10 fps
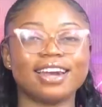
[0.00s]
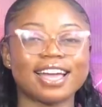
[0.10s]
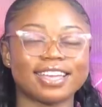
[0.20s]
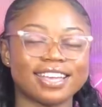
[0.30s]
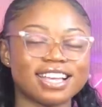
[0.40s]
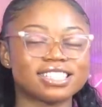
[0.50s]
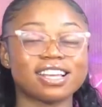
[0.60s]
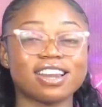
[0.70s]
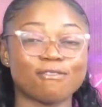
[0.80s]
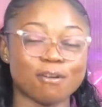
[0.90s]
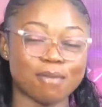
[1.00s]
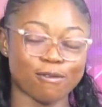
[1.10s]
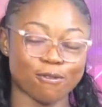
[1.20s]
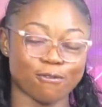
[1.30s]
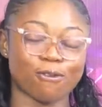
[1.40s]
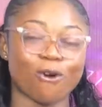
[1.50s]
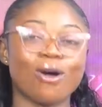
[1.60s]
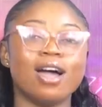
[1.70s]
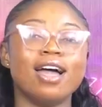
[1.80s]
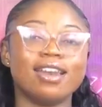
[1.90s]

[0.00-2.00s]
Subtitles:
Like in a shine for my for